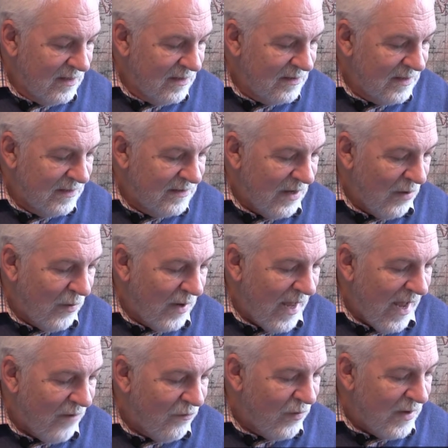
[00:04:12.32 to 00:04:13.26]
says that we
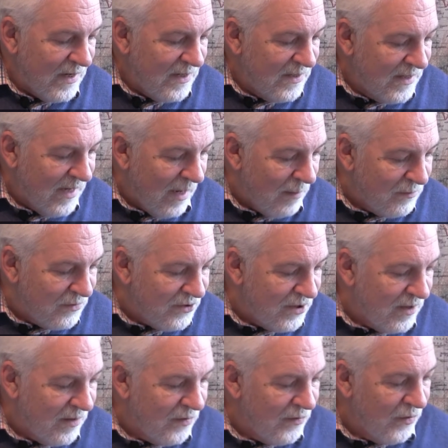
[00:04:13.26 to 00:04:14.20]
have
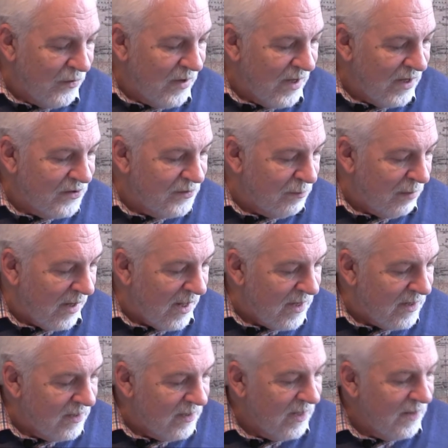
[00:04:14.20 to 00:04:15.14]
redemption through his
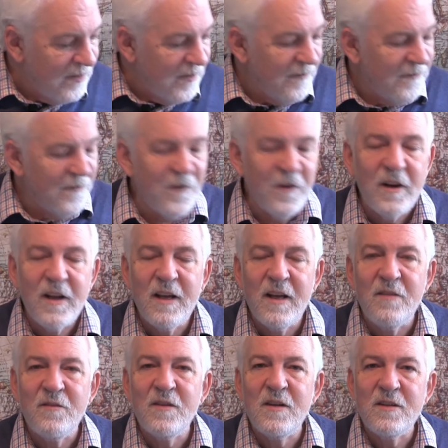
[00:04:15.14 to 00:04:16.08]
blood, the
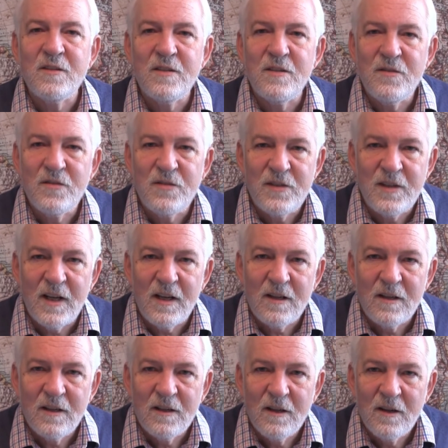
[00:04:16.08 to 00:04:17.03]
forgiveness of
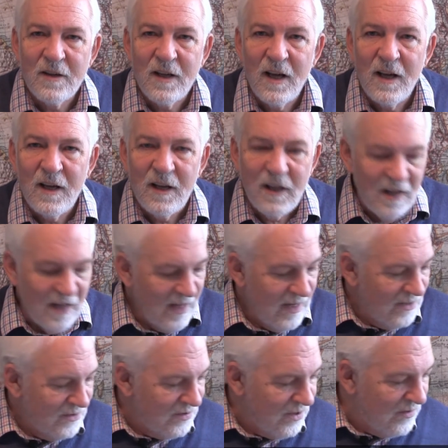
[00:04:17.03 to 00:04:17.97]
sin, okay?
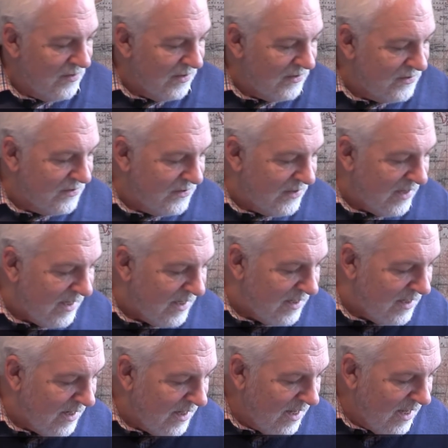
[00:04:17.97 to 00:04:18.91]
So the
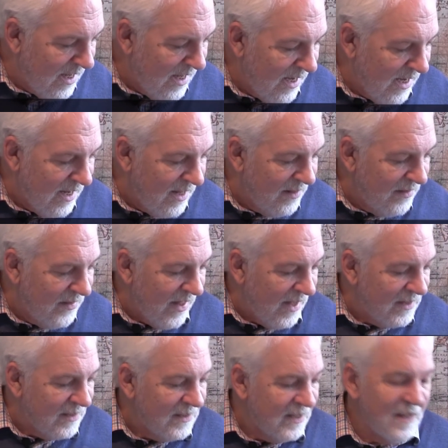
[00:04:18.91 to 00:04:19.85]
sin
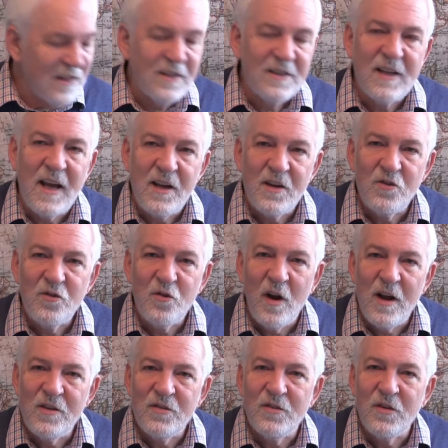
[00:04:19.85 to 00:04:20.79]
that Satan
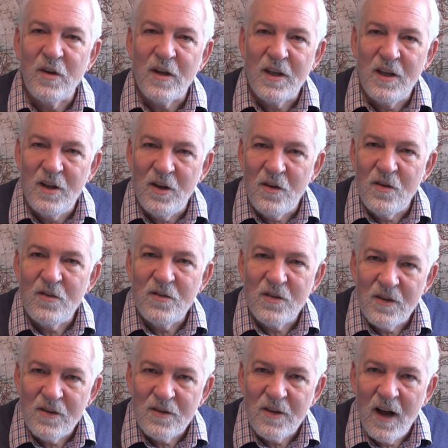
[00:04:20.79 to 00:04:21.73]
tries to accuse
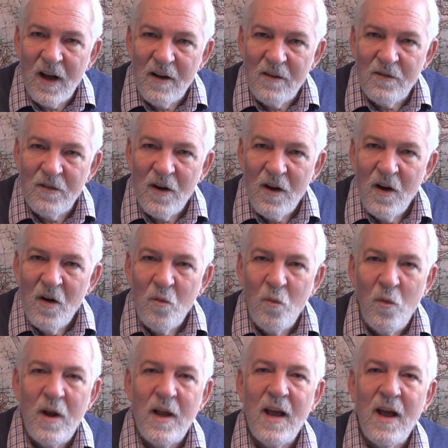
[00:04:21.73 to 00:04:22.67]
us of,
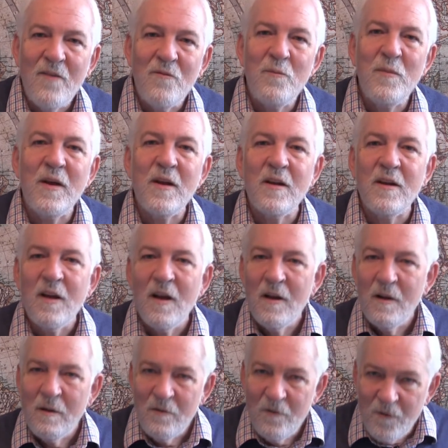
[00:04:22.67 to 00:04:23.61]
we have been
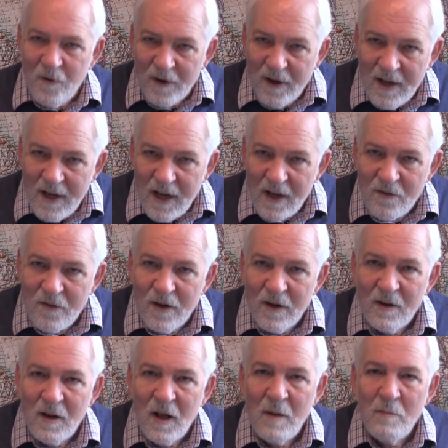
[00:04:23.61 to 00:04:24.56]

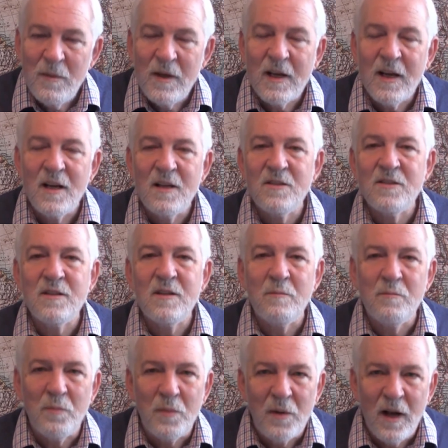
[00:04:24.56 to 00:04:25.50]
forgiven because the
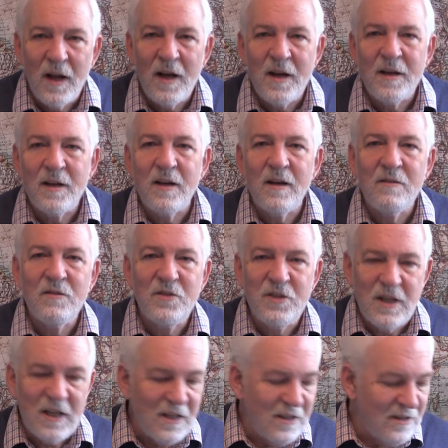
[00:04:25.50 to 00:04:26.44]
blood of
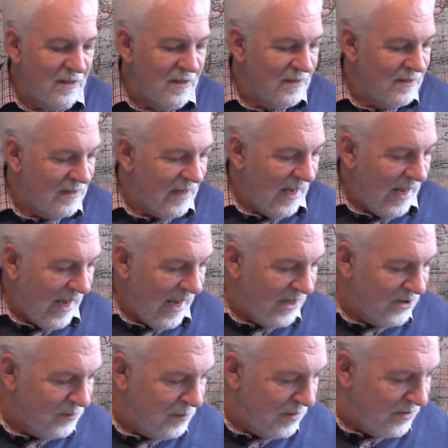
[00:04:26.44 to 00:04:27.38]
Jesus
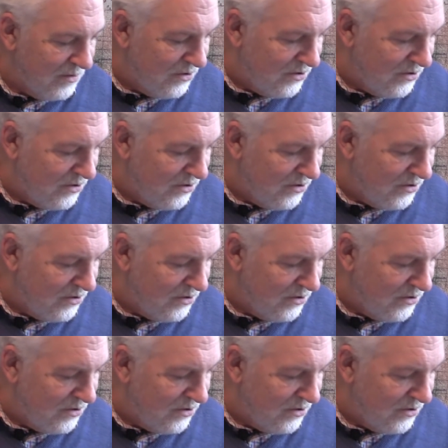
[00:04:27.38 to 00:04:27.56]
has been